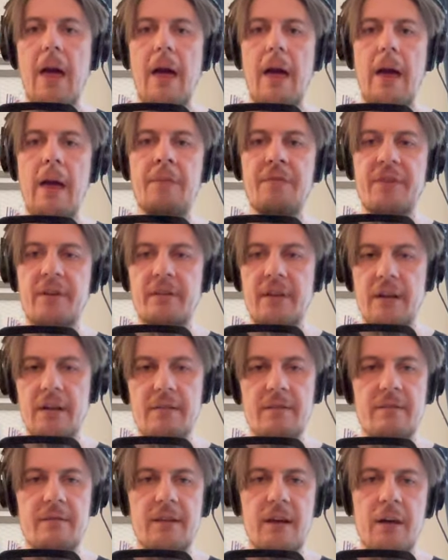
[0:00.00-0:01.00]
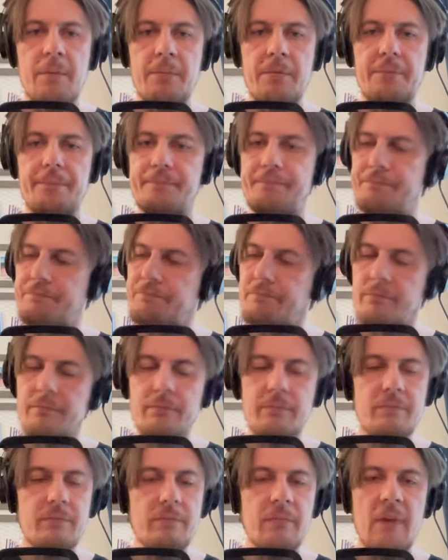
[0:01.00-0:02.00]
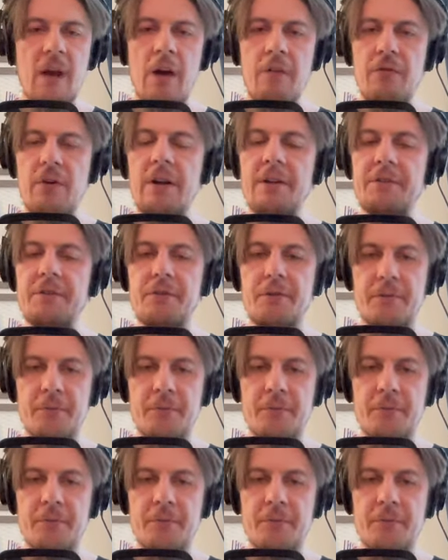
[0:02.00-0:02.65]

and the next step I find